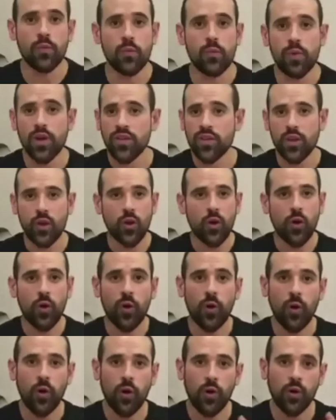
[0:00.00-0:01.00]
With a
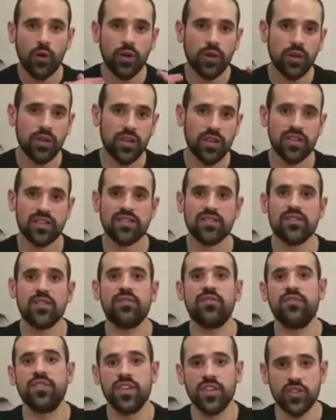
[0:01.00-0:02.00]
whole list of
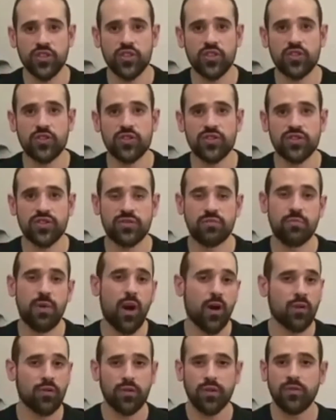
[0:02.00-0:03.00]
features,
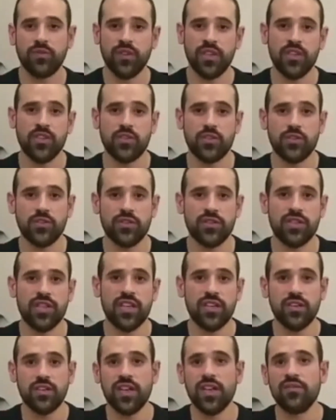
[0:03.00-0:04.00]
powerful features that
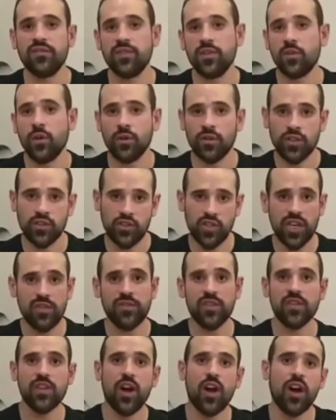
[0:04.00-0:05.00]
you can view on the J
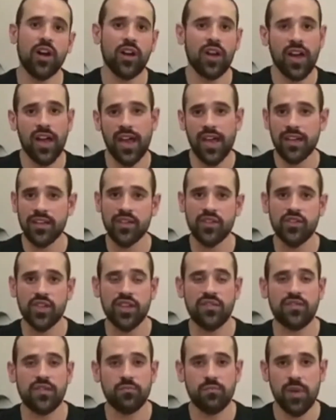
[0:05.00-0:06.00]
V doc and the
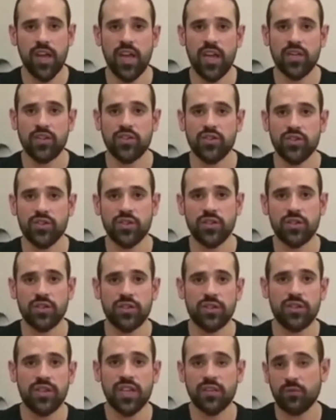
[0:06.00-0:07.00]
J V page
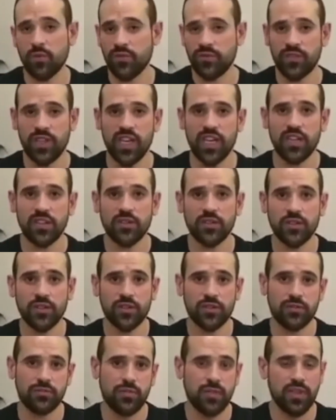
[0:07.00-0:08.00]
that we've
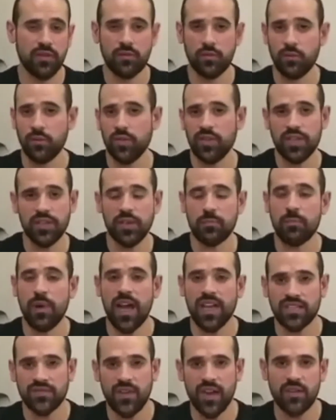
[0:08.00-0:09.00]
tailored within the
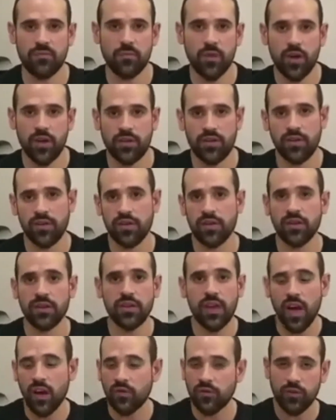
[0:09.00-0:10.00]
past five months.
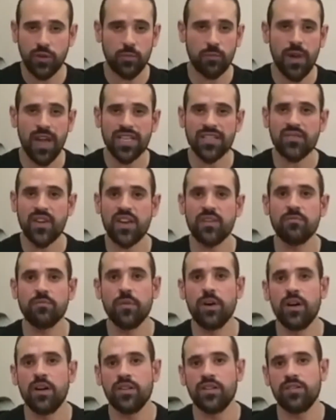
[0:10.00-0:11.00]
Now, for the past five
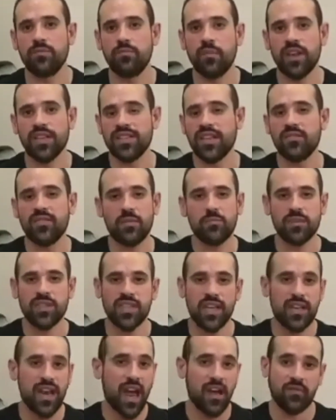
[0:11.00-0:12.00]
months, myself and
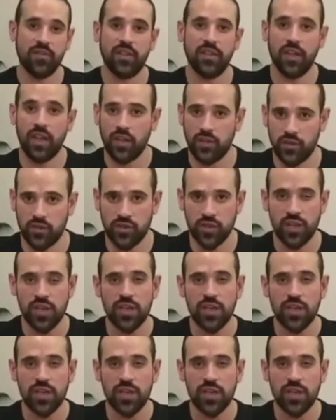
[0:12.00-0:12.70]
Misan haven't launched.